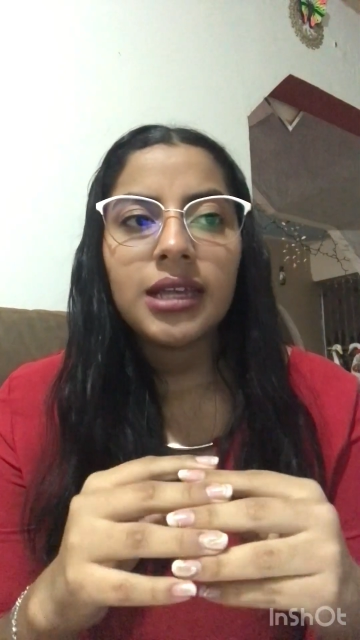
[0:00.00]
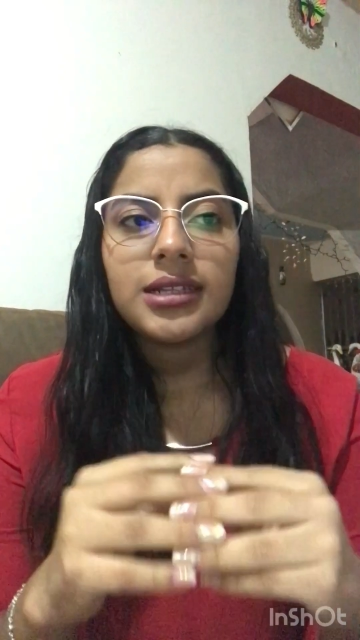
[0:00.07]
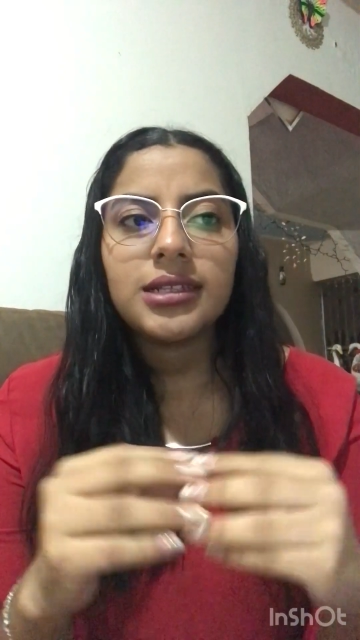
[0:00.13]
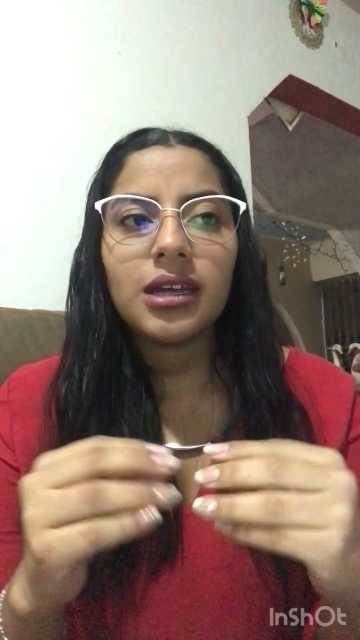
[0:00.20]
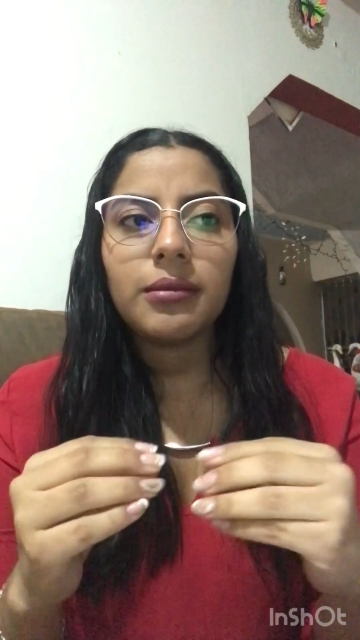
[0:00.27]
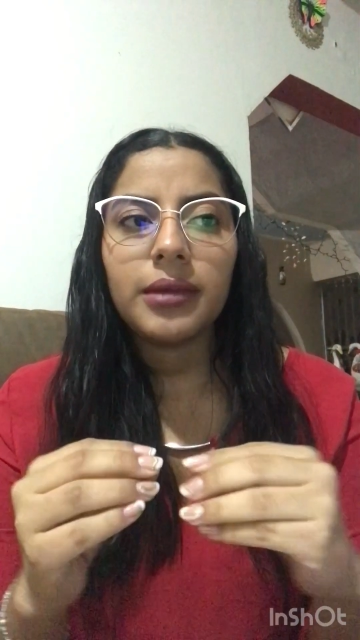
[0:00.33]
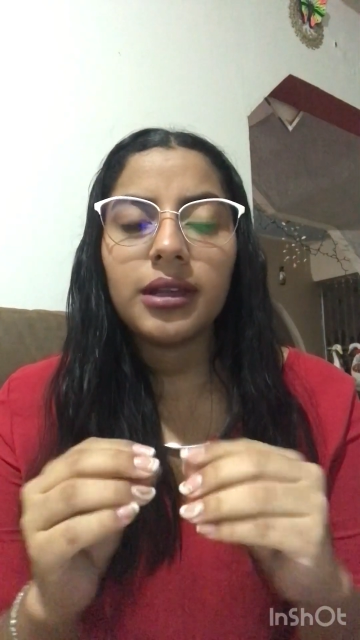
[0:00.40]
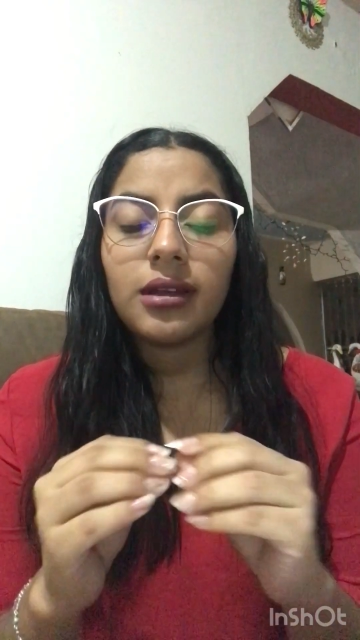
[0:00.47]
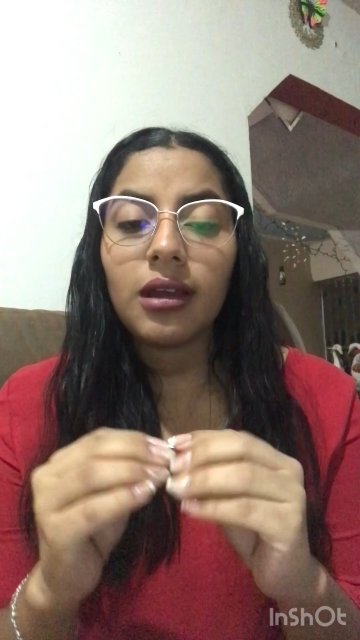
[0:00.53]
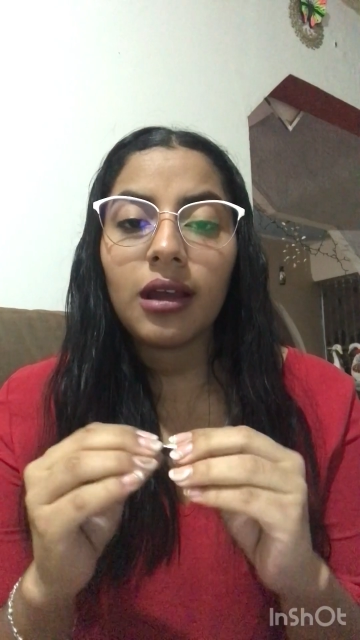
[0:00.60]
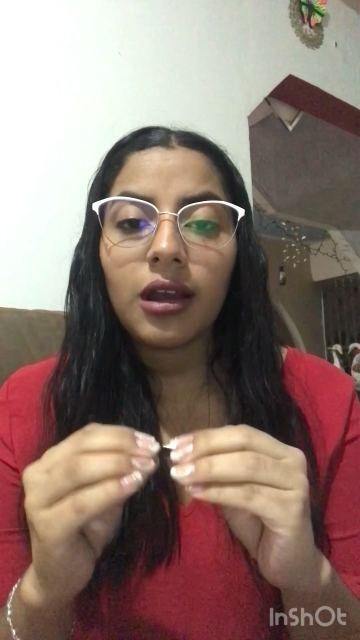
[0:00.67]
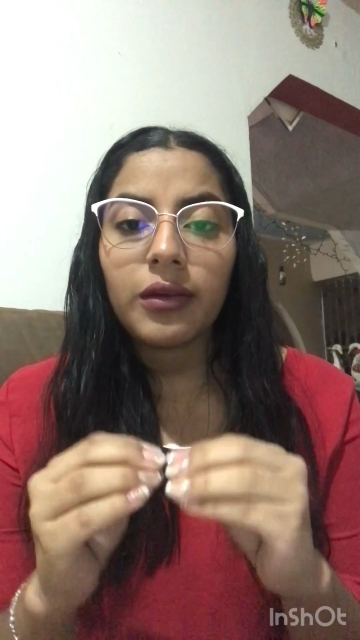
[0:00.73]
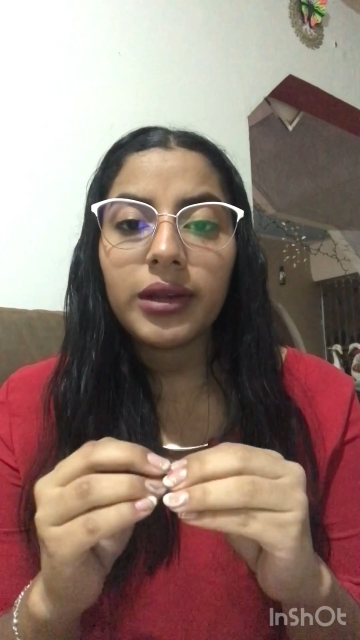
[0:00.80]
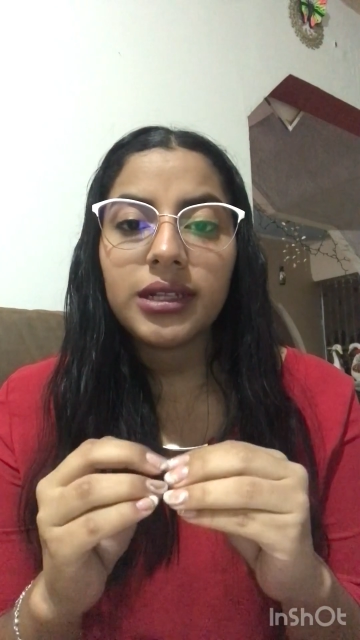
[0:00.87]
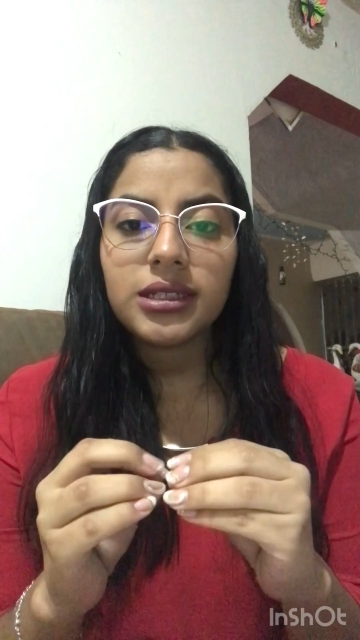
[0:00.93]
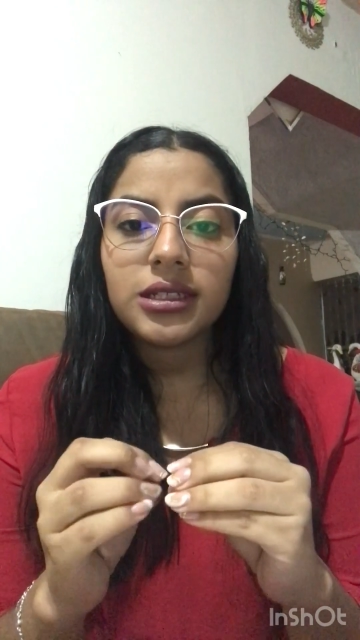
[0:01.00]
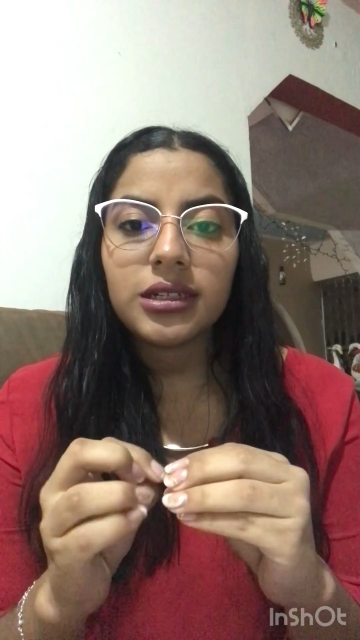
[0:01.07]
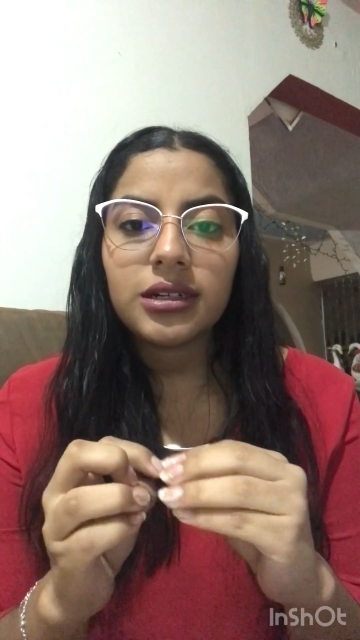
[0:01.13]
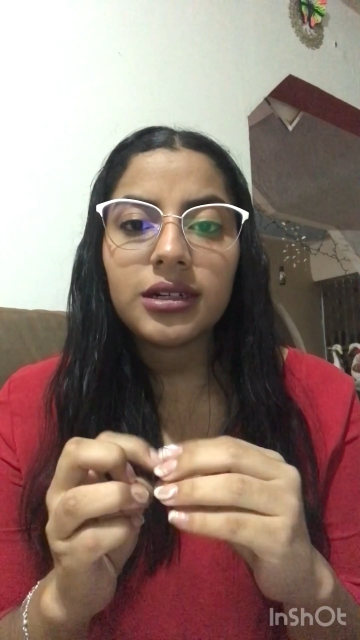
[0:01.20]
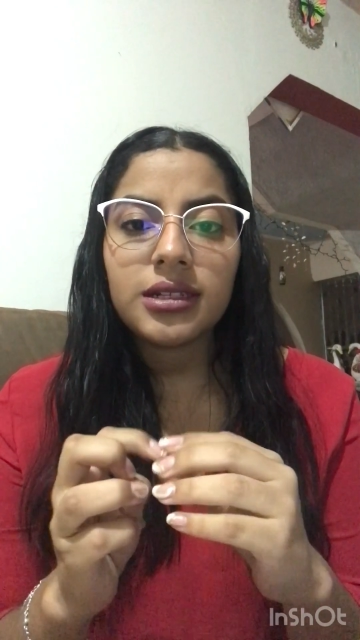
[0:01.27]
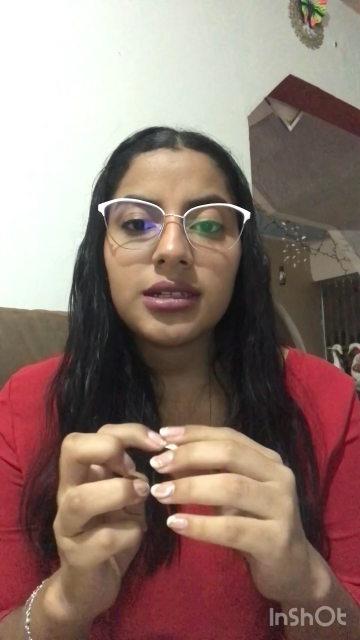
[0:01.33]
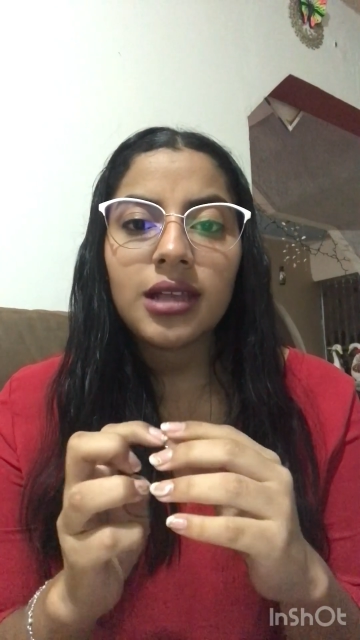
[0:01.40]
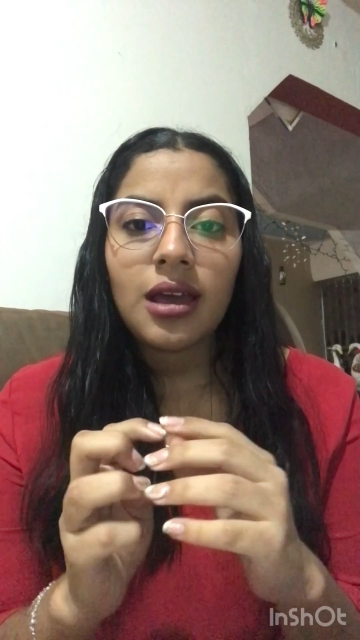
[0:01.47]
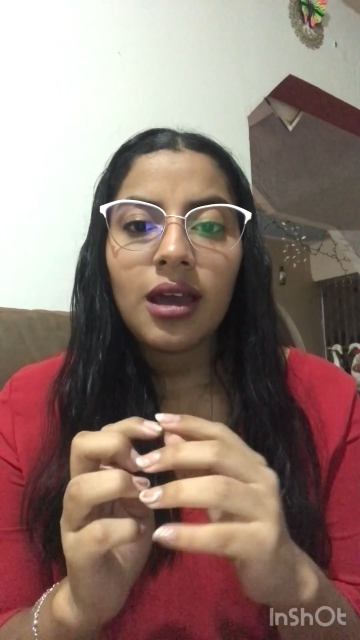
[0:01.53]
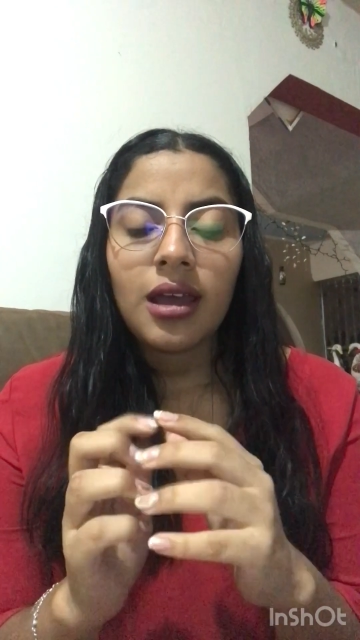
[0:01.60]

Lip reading: The main characters